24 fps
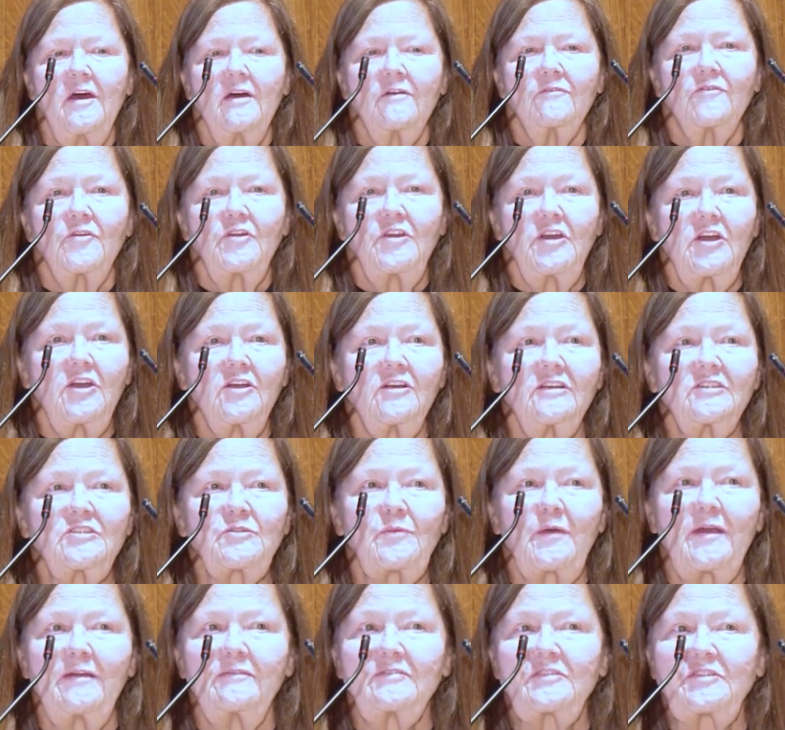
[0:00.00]
For years,
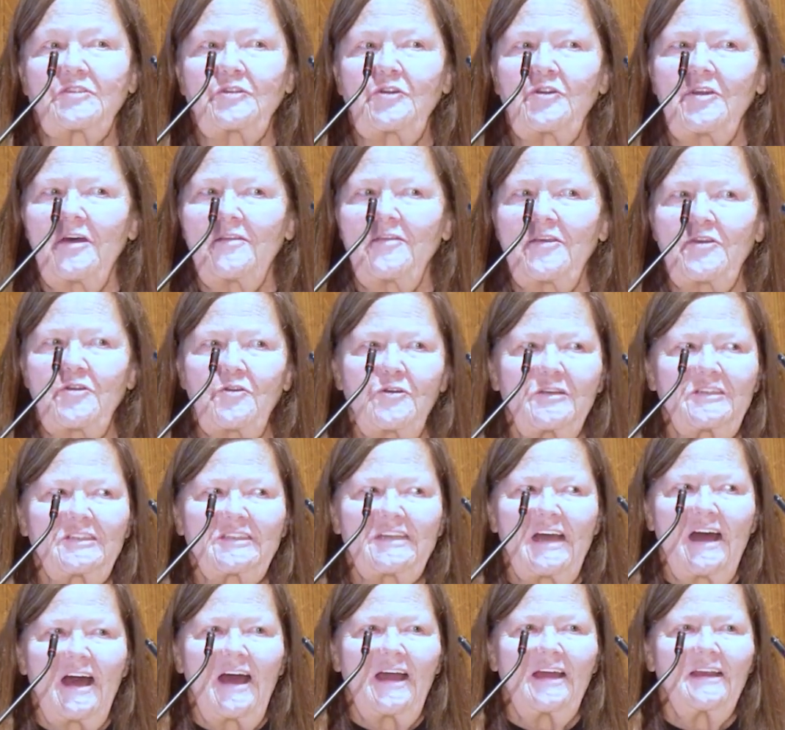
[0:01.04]
we have stood on the north
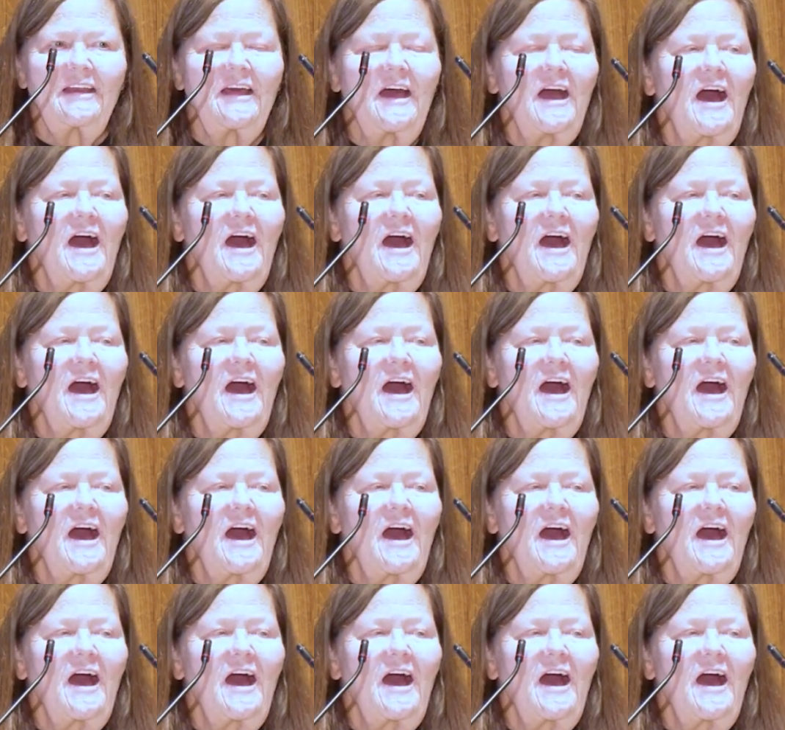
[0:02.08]
side.